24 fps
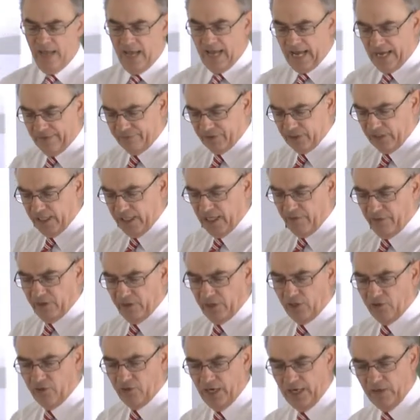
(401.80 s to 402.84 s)
after leaving the
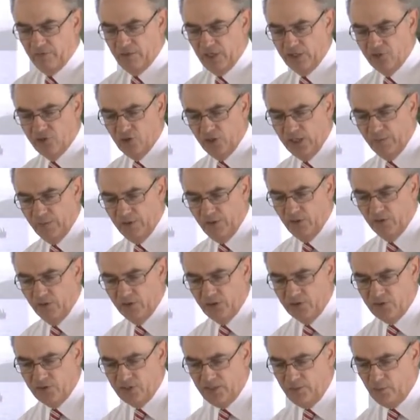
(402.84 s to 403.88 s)
crowd, they took him along
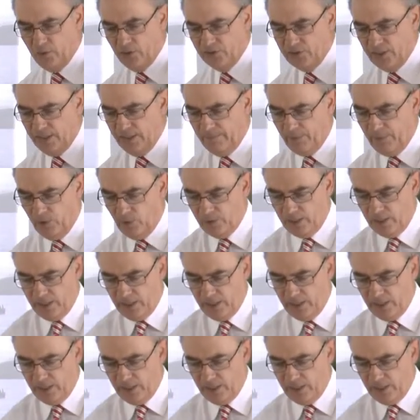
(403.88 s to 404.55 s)
just as he was in the boat,